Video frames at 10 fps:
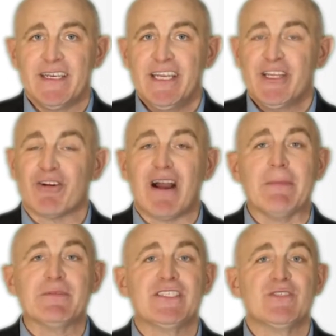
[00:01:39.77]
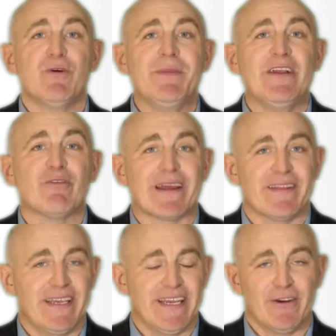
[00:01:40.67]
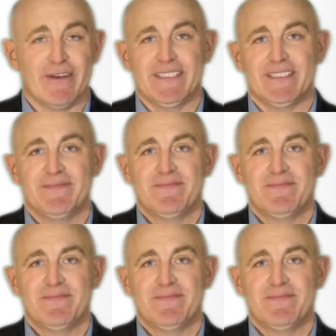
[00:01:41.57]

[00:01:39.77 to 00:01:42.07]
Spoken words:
your options will be greatly increased.